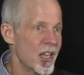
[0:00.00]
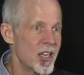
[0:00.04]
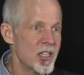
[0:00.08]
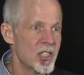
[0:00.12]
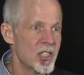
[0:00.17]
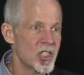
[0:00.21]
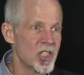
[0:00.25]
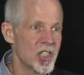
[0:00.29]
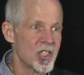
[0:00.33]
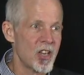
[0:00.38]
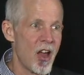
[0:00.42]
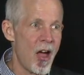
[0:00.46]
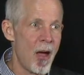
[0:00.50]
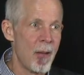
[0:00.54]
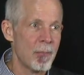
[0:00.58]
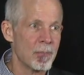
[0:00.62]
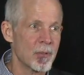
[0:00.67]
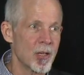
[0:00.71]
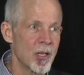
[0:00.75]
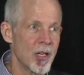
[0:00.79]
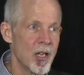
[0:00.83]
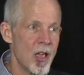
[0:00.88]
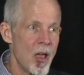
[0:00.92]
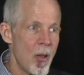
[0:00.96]
they
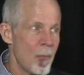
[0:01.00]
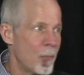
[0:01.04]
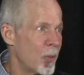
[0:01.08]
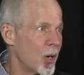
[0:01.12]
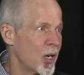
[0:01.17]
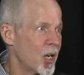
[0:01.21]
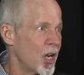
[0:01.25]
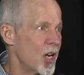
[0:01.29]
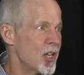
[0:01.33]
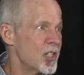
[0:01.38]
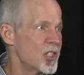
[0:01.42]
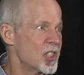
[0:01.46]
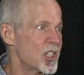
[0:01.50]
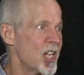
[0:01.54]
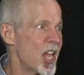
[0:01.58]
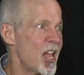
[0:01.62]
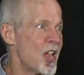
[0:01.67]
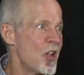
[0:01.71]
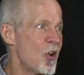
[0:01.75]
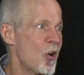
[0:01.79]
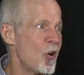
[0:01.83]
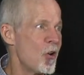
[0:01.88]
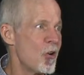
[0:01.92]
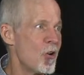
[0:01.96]
stopped because
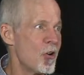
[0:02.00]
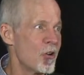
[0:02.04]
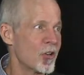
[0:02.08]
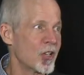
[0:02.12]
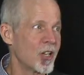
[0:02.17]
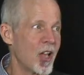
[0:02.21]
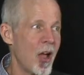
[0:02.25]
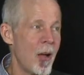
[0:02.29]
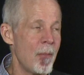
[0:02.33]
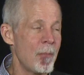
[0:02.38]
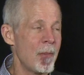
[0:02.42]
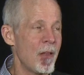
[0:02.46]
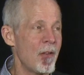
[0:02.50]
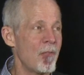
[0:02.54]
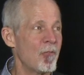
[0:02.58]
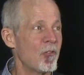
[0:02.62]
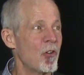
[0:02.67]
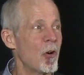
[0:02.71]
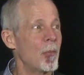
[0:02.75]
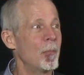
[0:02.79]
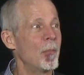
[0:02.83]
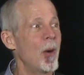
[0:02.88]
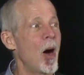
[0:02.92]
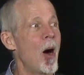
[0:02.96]
they heard coming
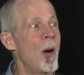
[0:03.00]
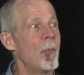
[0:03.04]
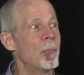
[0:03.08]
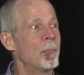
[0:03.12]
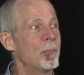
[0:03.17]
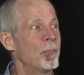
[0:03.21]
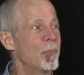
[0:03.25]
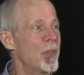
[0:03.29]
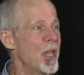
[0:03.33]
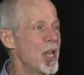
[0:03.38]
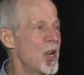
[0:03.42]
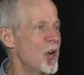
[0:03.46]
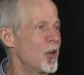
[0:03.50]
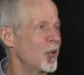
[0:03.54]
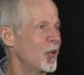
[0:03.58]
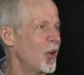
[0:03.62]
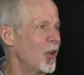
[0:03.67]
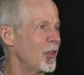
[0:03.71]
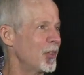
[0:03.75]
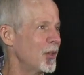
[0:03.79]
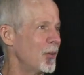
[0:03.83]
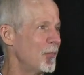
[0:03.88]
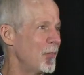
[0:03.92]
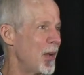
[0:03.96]
from up there
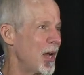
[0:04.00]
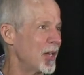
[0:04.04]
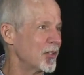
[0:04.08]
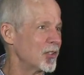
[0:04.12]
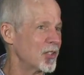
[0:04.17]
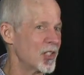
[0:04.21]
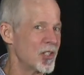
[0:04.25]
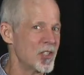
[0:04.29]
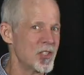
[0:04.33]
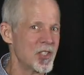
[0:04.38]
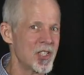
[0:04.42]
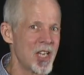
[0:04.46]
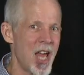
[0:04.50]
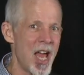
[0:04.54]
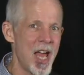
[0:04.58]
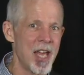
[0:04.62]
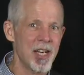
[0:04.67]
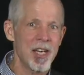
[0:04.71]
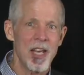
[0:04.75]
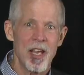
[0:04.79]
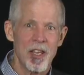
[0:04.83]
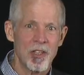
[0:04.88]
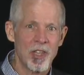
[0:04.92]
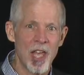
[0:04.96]
on the
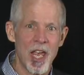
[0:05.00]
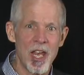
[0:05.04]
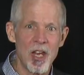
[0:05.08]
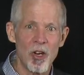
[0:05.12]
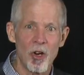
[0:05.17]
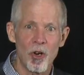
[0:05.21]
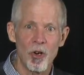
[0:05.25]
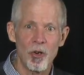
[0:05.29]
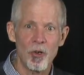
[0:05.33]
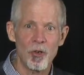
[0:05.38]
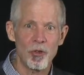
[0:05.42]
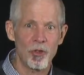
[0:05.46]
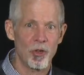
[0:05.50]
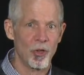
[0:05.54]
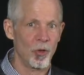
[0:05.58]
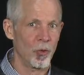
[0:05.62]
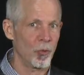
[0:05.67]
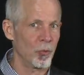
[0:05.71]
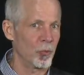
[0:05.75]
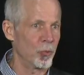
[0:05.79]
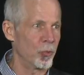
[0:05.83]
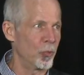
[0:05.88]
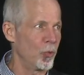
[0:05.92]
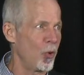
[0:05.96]
mountainside, they heard the
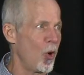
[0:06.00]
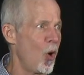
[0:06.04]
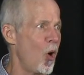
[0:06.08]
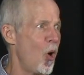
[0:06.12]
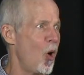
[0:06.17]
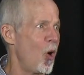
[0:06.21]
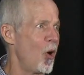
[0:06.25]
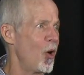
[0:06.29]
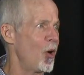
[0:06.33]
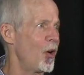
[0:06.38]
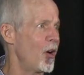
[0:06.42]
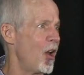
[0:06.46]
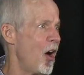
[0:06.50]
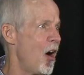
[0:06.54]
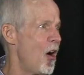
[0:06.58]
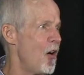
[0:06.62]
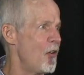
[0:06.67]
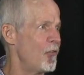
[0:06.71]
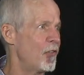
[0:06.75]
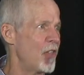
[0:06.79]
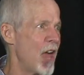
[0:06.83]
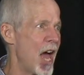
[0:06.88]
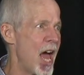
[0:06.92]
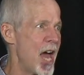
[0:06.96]
roar
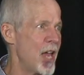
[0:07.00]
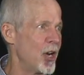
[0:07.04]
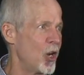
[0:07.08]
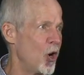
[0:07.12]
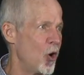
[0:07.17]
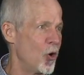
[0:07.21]
of that